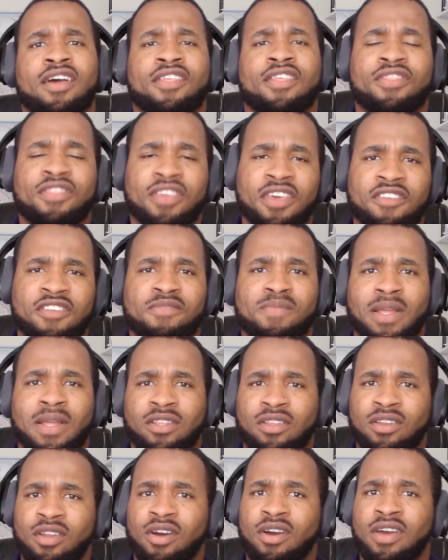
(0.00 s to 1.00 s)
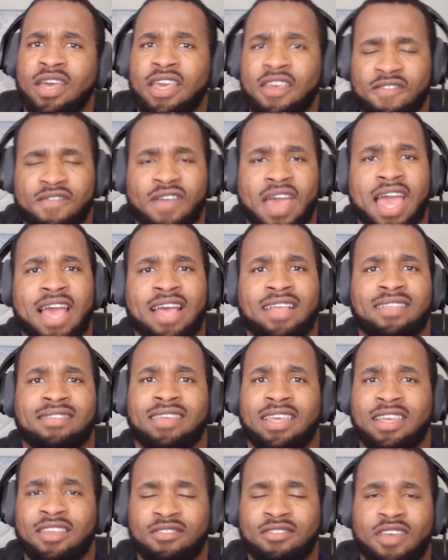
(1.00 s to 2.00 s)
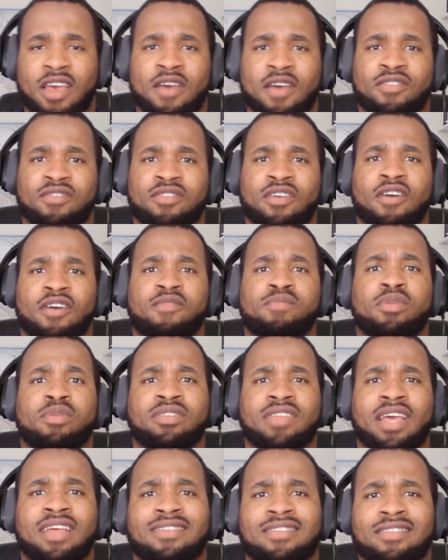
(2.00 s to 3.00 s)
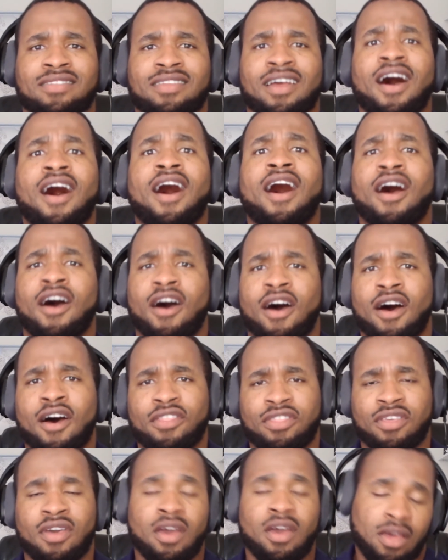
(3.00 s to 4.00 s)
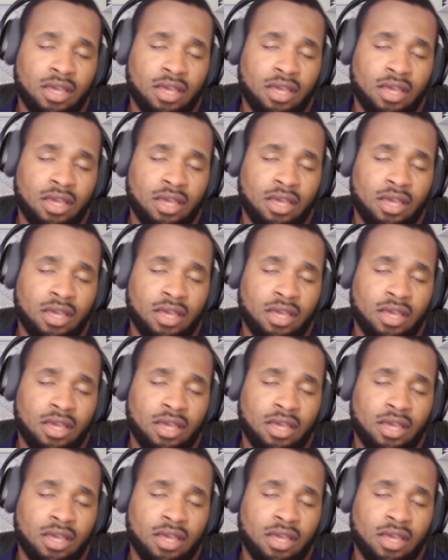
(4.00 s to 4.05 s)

this particular event in terms of protecting our Earth,